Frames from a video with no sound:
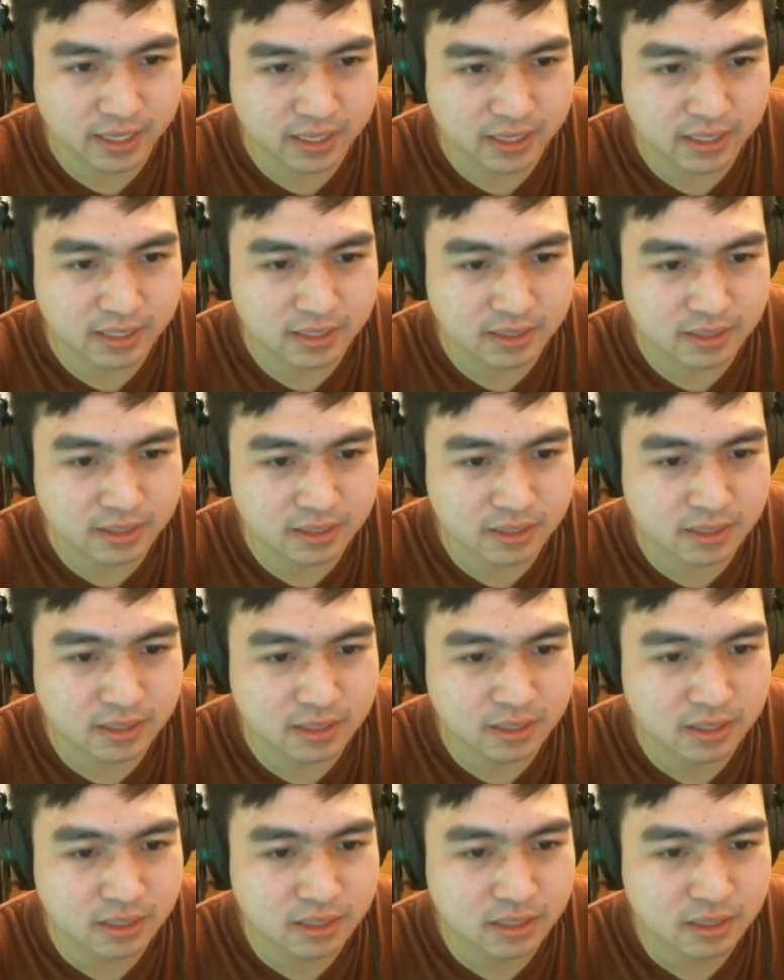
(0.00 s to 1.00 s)
these
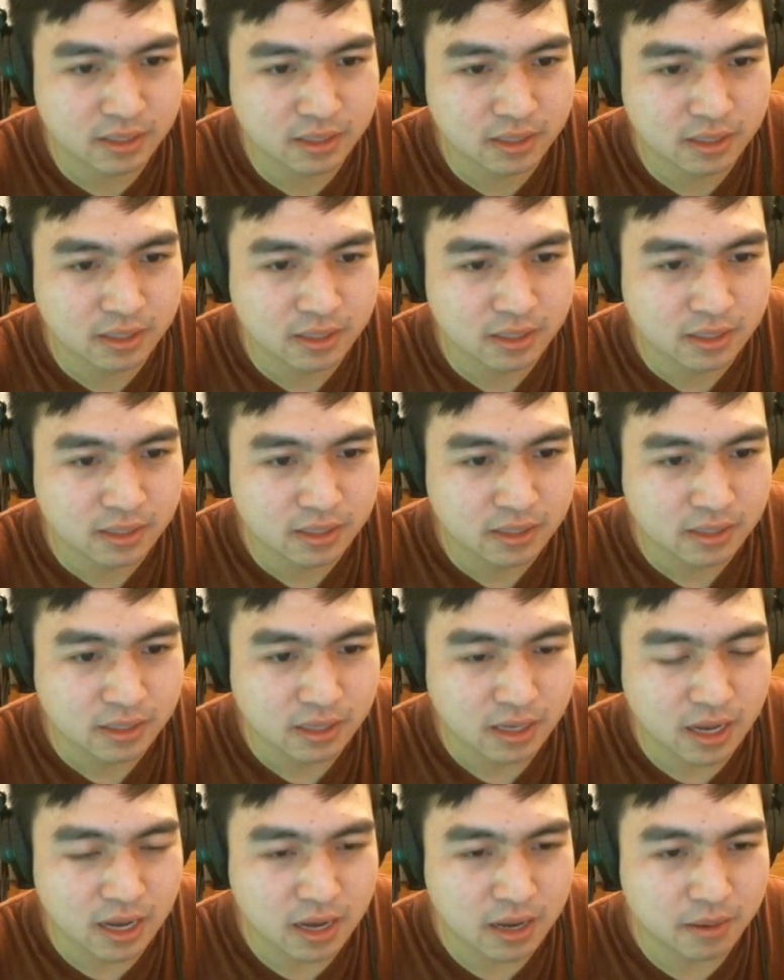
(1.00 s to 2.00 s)

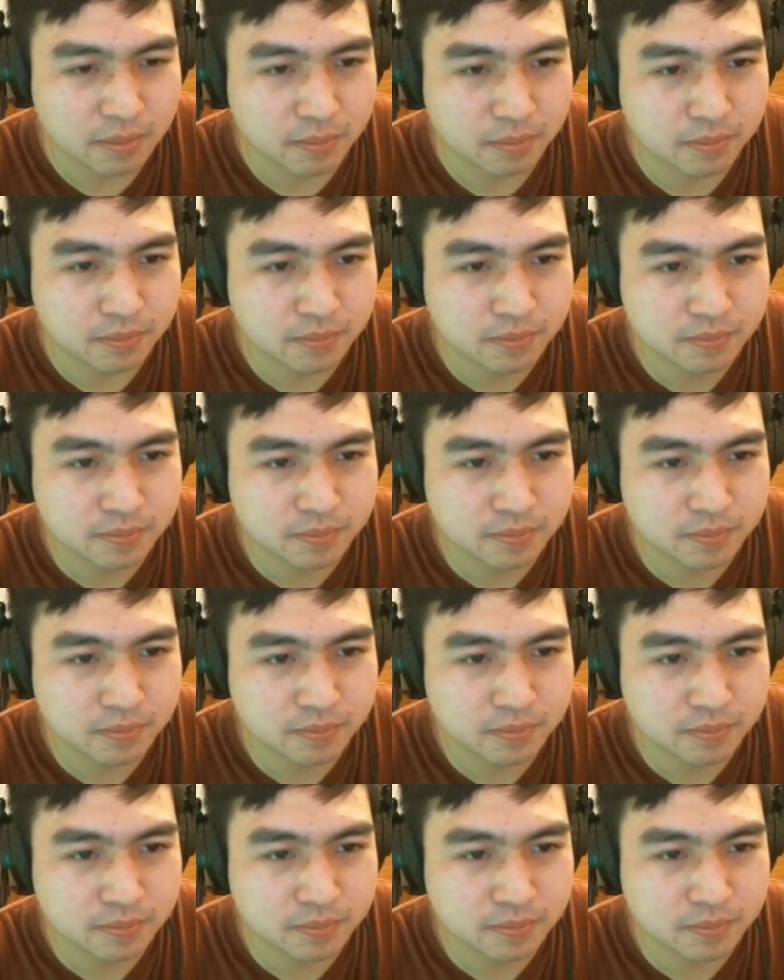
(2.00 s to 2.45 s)
double